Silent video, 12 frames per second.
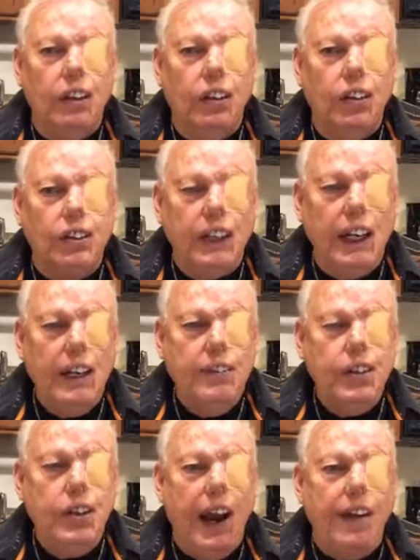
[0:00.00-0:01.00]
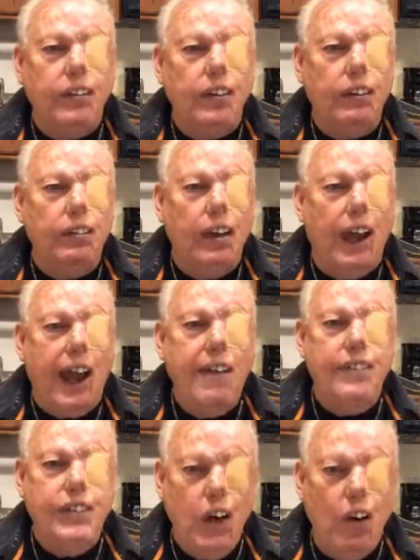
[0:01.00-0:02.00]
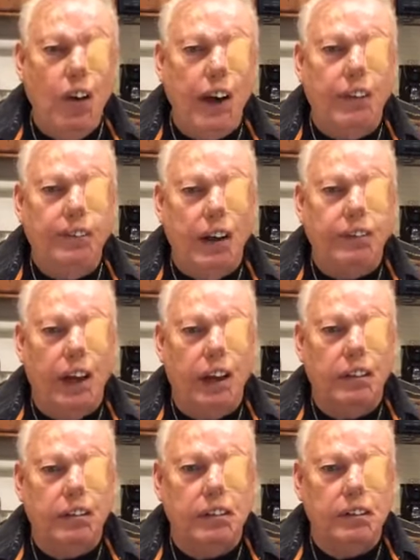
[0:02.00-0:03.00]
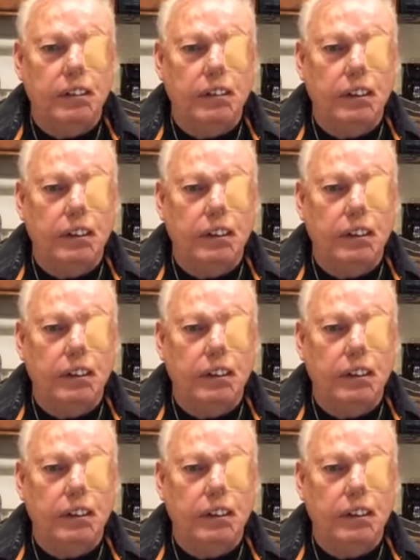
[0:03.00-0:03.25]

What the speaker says: There's times you have to have joy by faith.